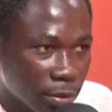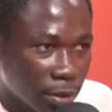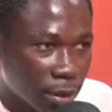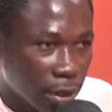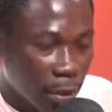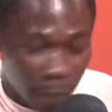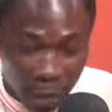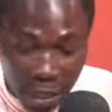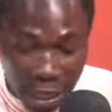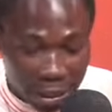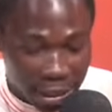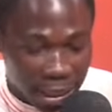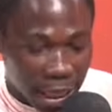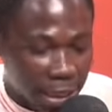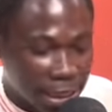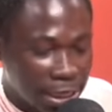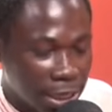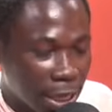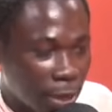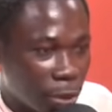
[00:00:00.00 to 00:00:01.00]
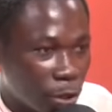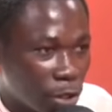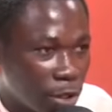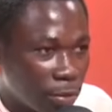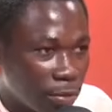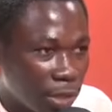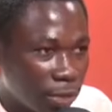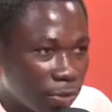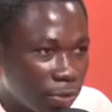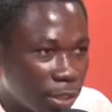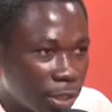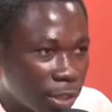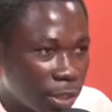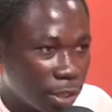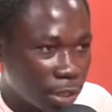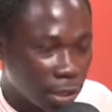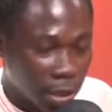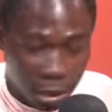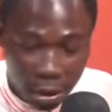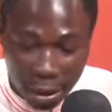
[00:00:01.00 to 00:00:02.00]
May I start here? No, maybe
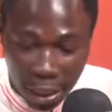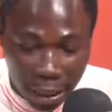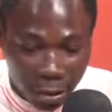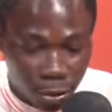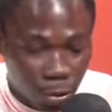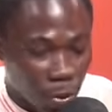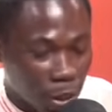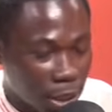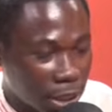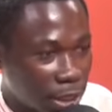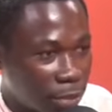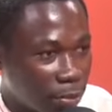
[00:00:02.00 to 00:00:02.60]
start work,